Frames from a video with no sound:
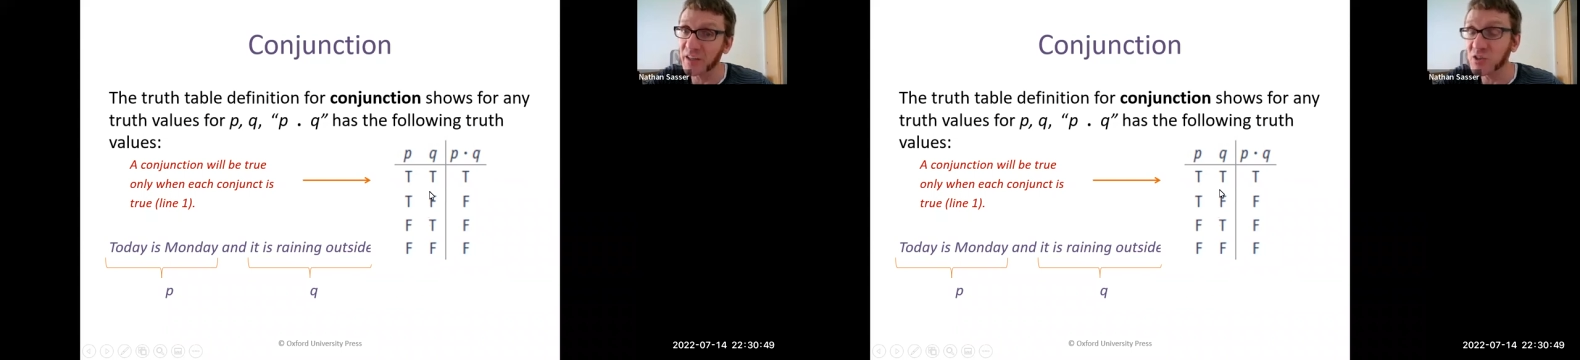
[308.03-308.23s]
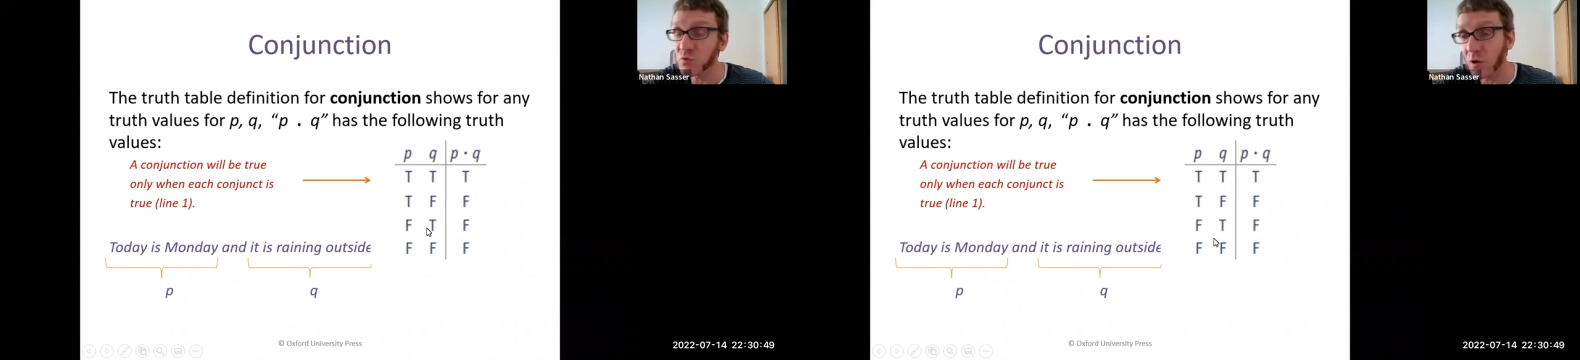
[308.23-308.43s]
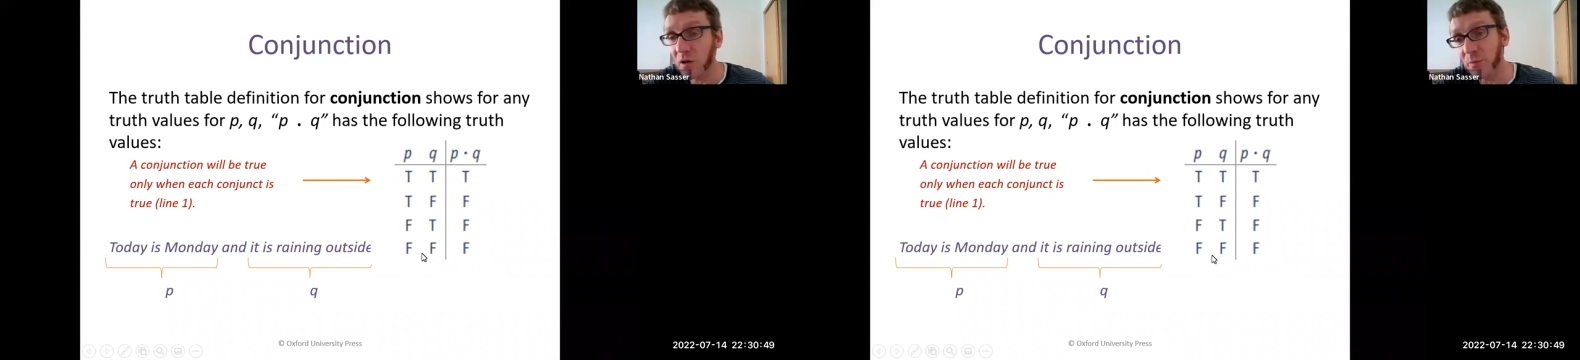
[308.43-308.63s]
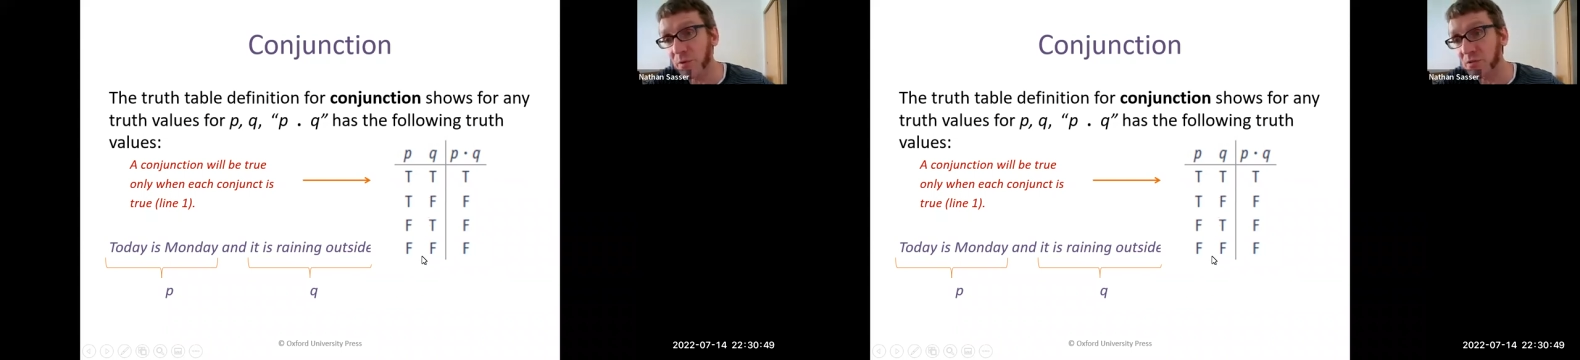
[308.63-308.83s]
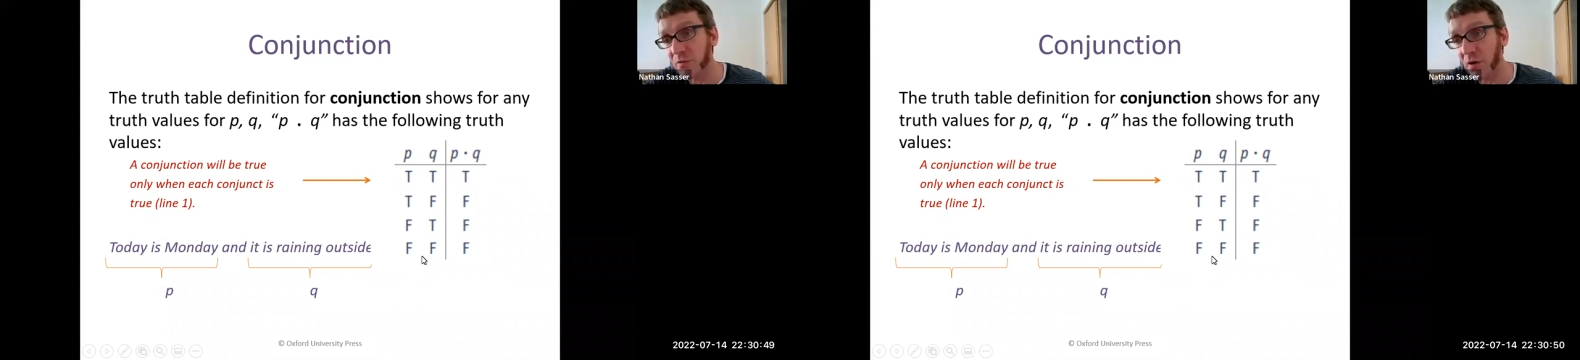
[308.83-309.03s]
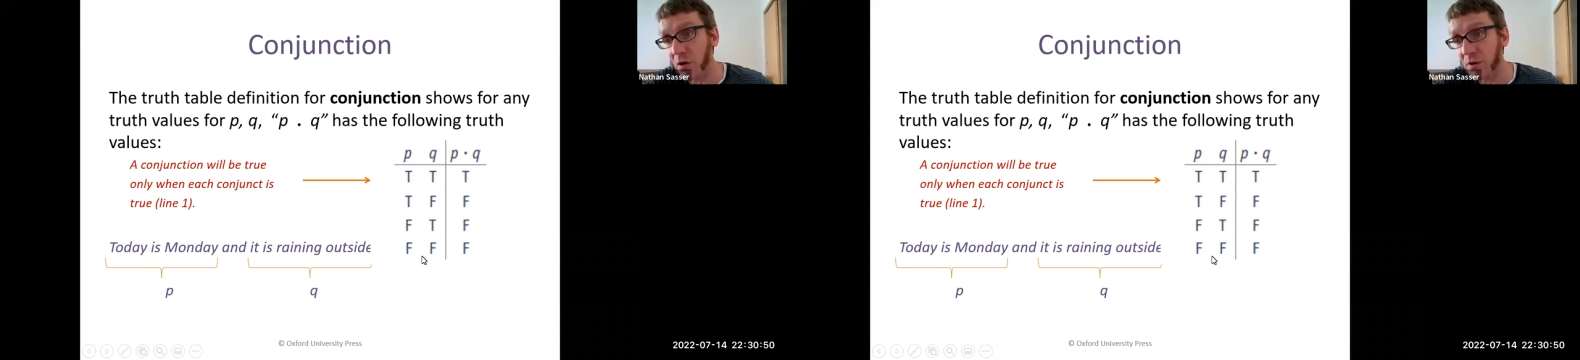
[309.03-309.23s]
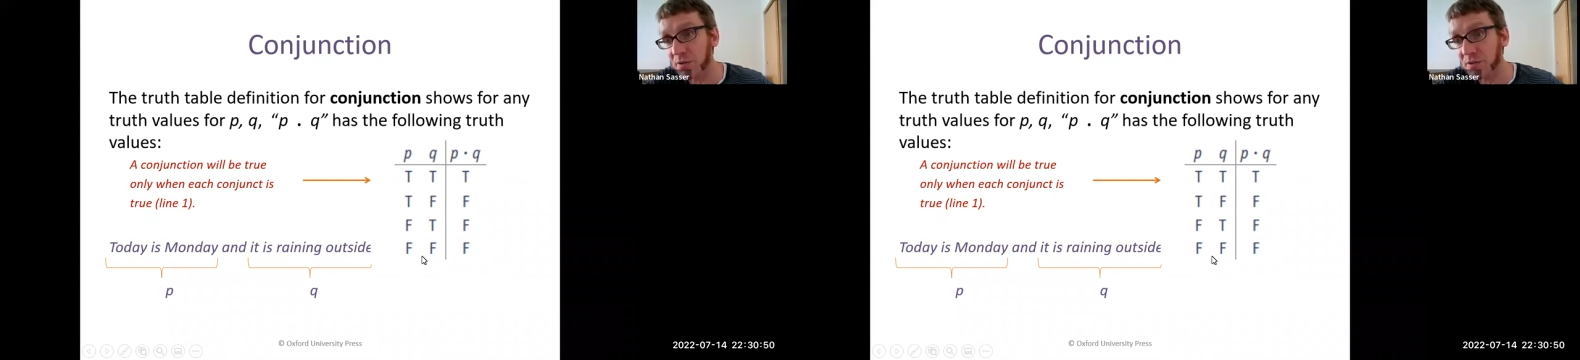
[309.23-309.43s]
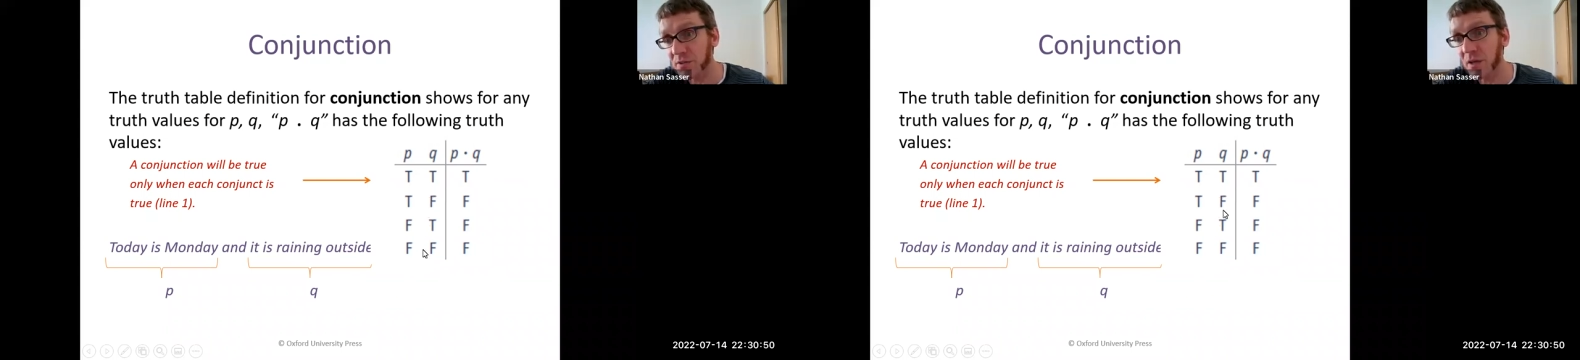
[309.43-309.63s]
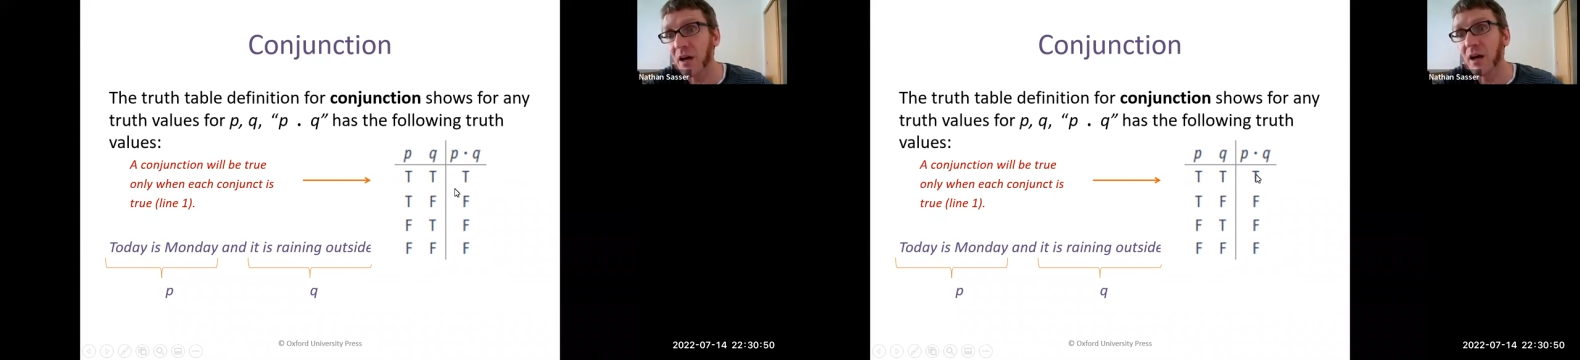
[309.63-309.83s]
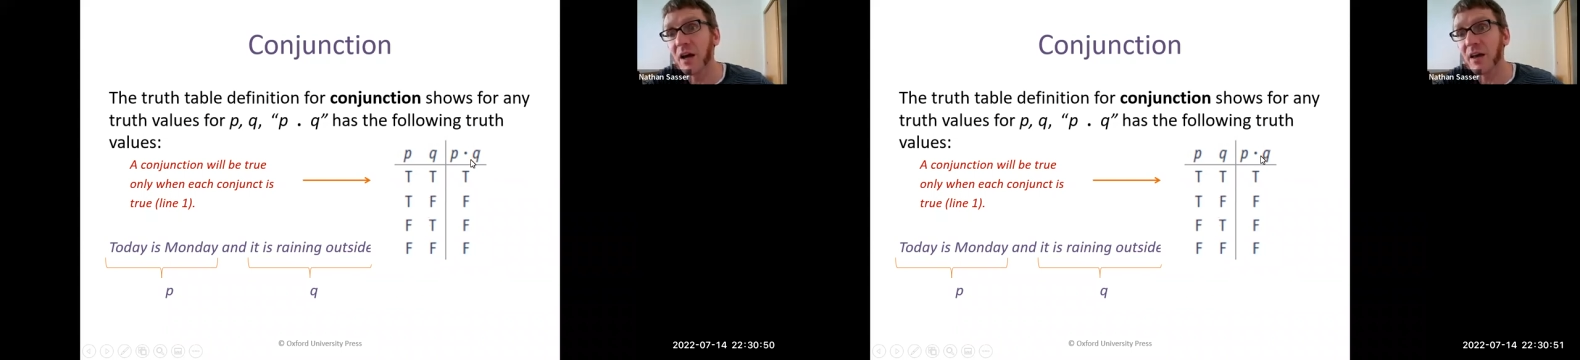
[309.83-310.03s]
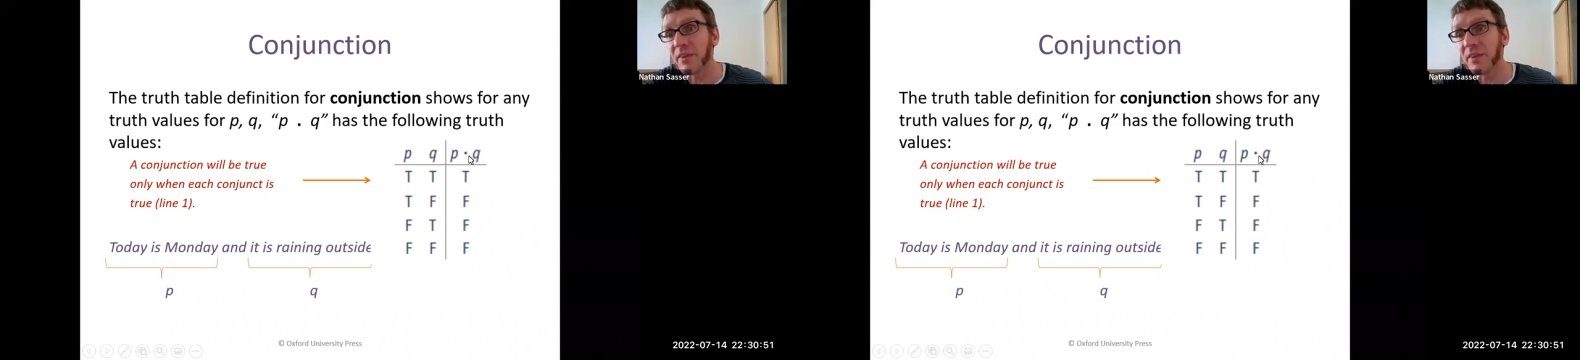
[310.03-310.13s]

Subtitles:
when at least one of them is false,